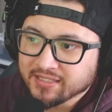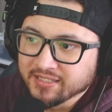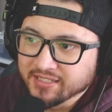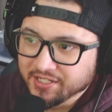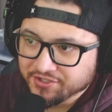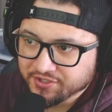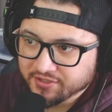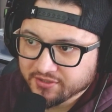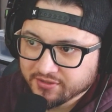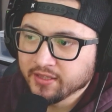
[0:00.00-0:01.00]
condition,
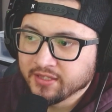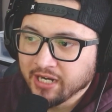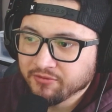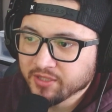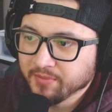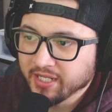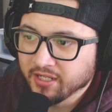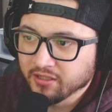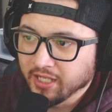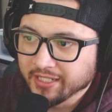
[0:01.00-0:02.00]
that would have made
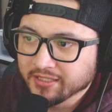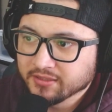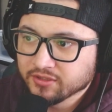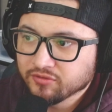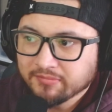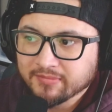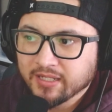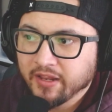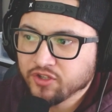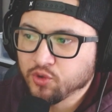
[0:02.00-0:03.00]
her like
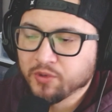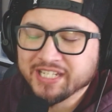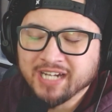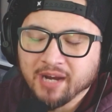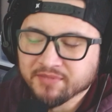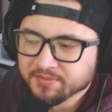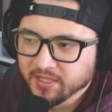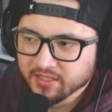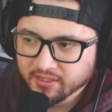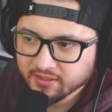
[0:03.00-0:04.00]
20 times
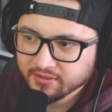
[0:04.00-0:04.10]
better.